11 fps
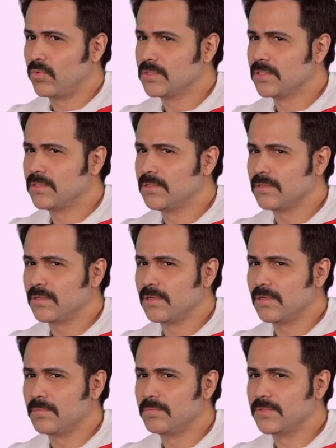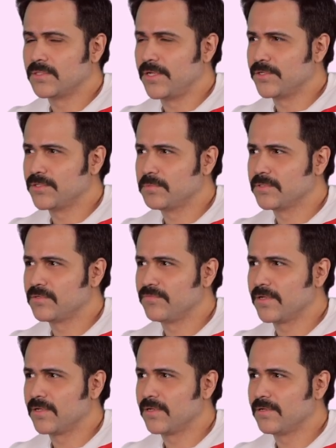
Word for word: Was it uh, Miss Asia Pacific?